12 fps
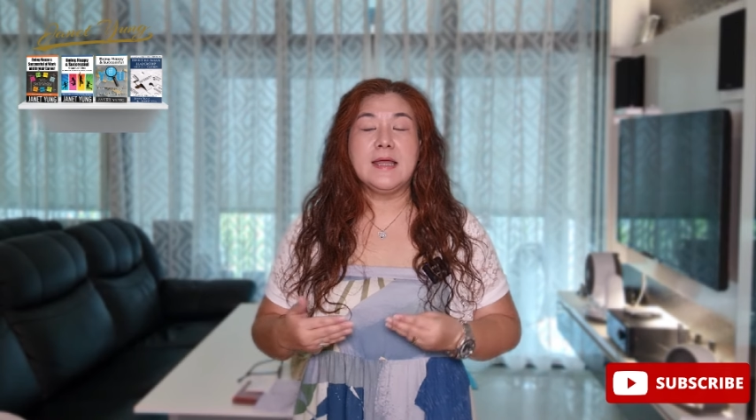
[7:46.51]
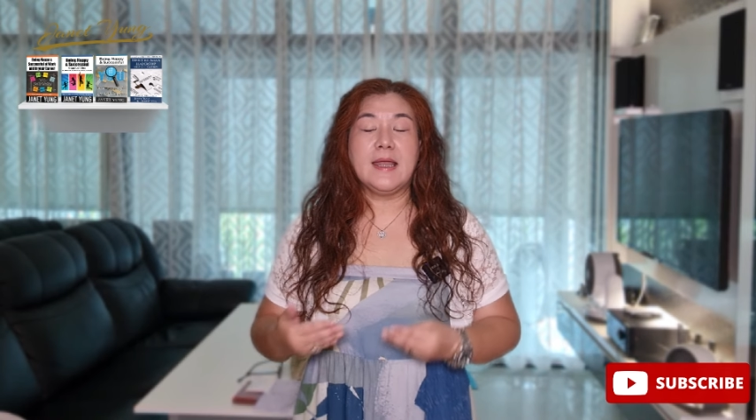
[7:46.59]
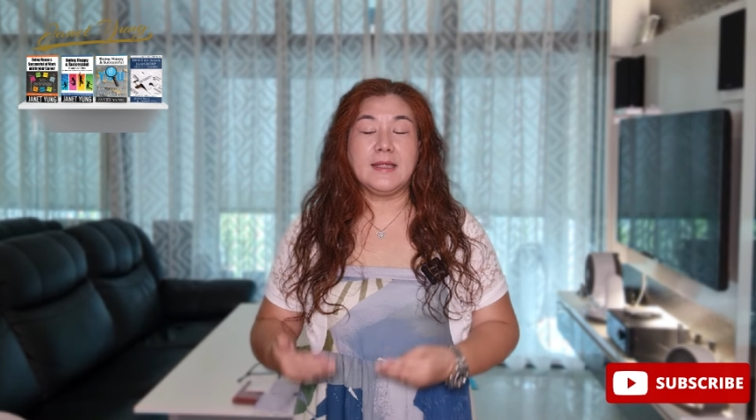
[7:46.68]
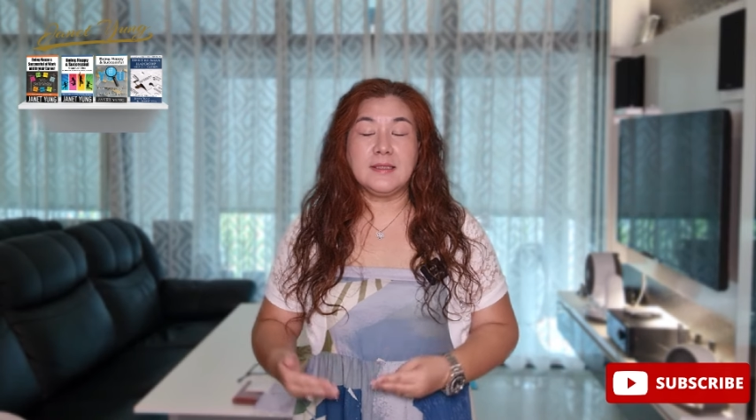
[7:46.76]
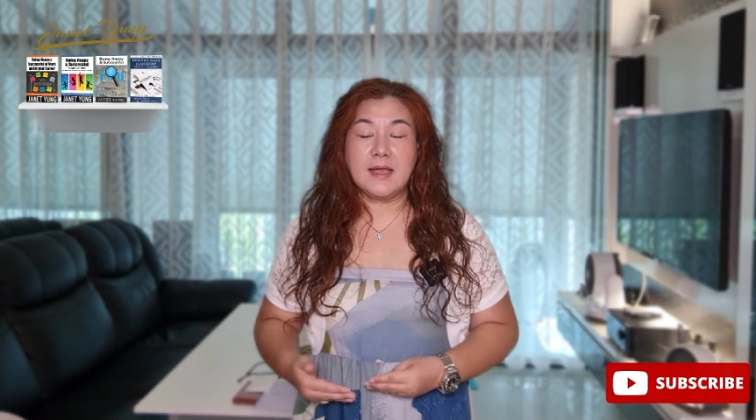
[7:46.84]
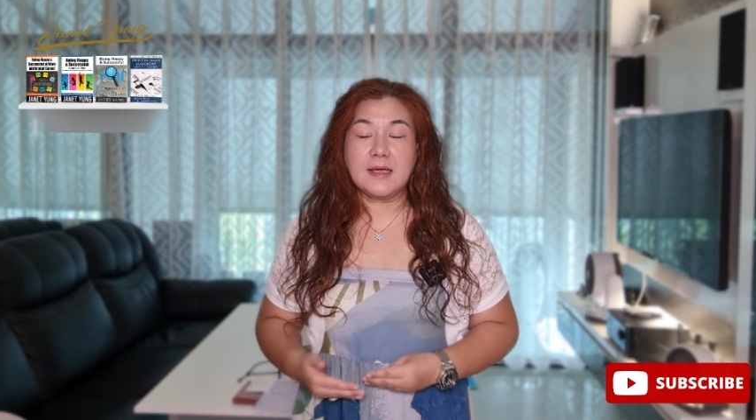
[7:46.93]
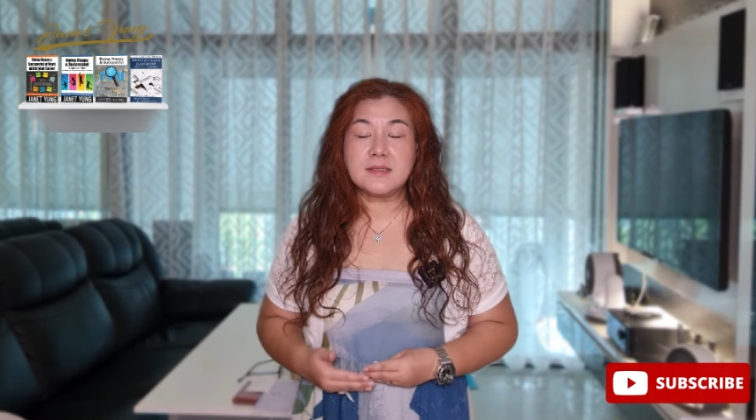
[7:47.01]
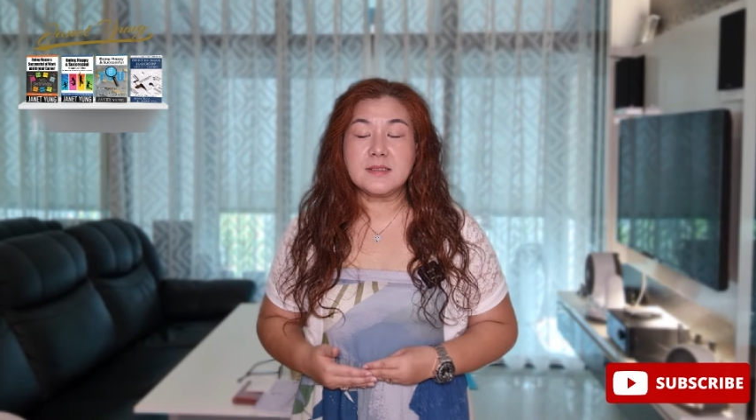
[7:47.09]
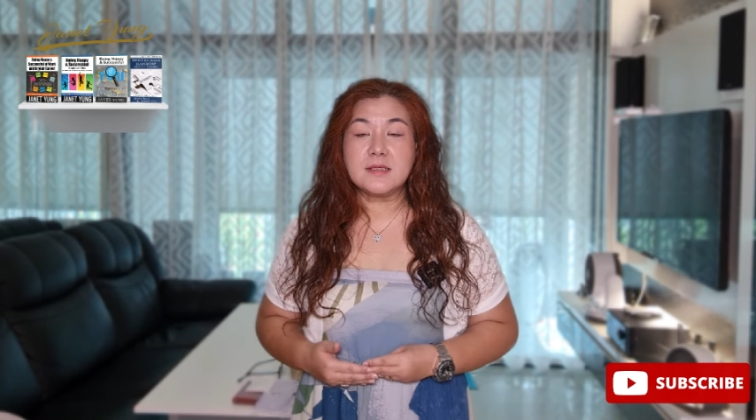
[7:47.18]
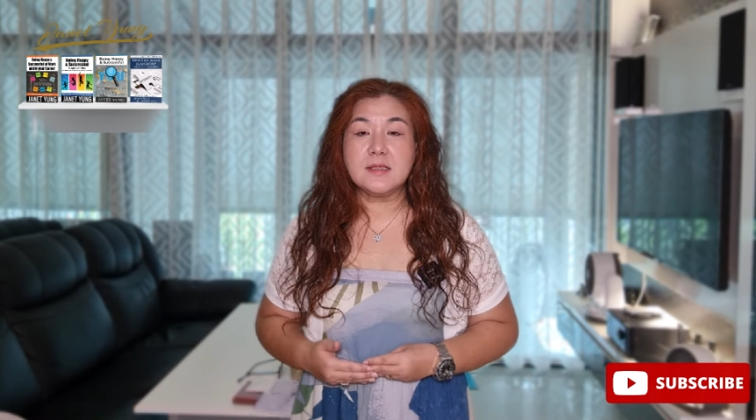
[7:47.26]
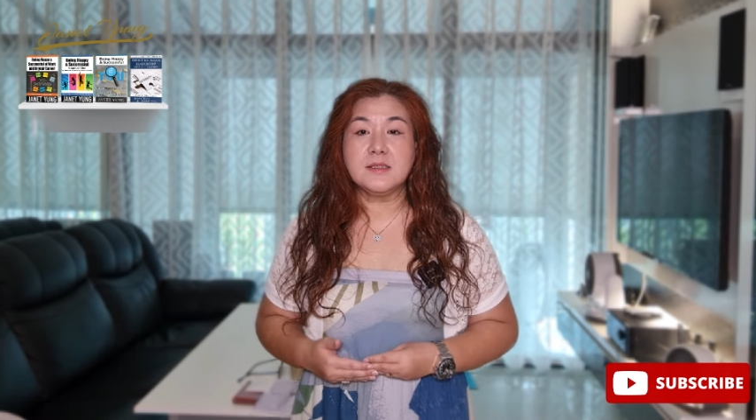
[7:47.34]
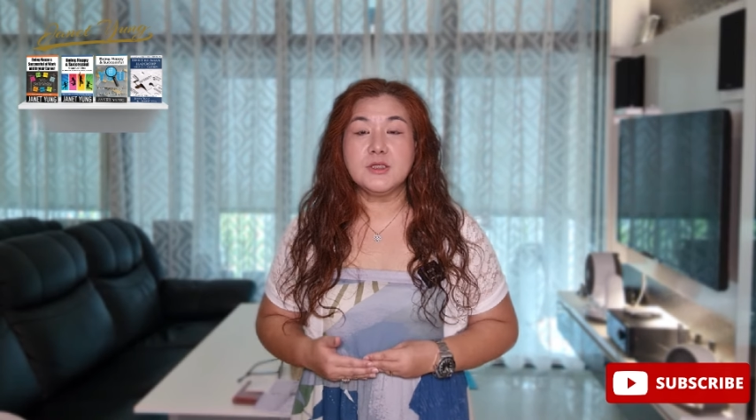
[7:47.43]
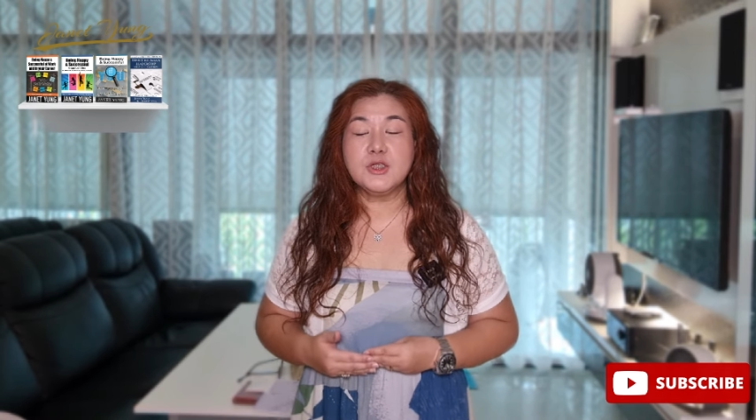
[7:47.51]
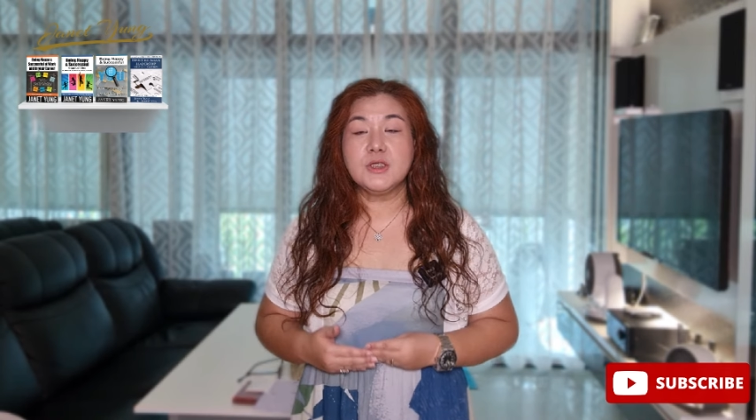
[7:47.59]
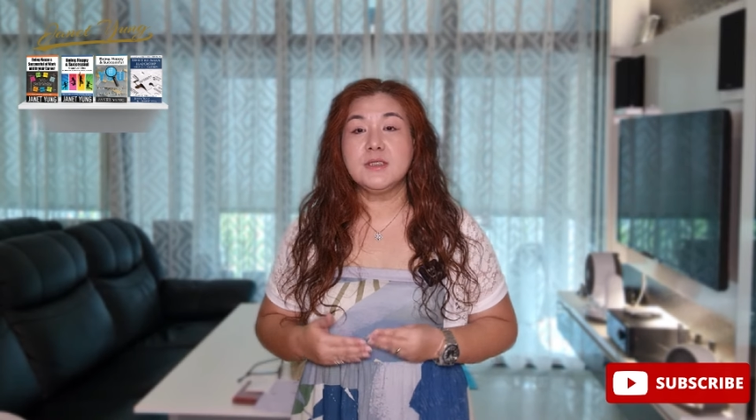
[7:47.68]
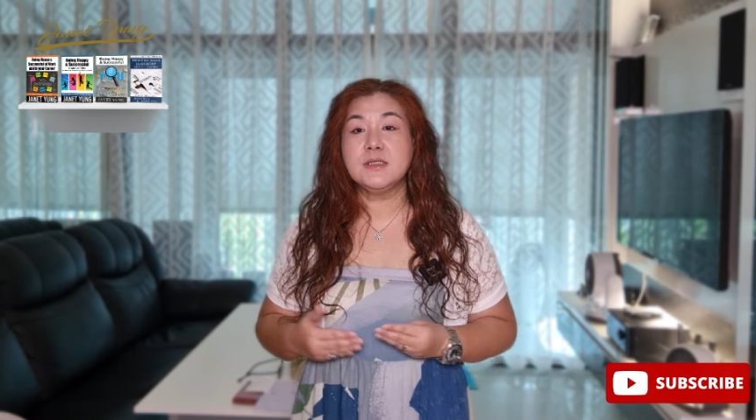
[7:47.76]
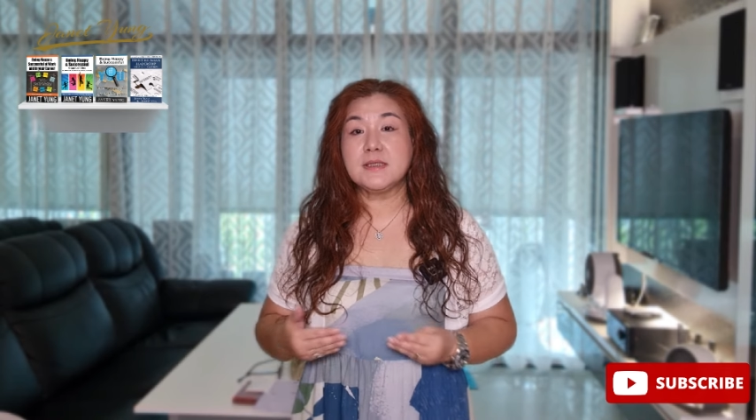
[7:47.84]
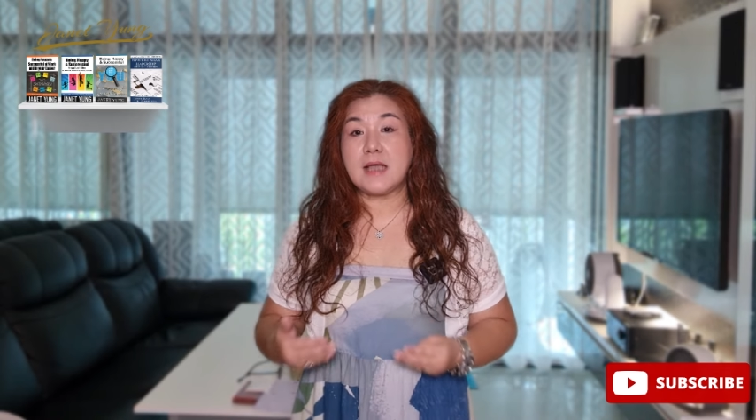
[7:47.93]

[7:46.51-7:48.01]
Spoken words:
and the excursions,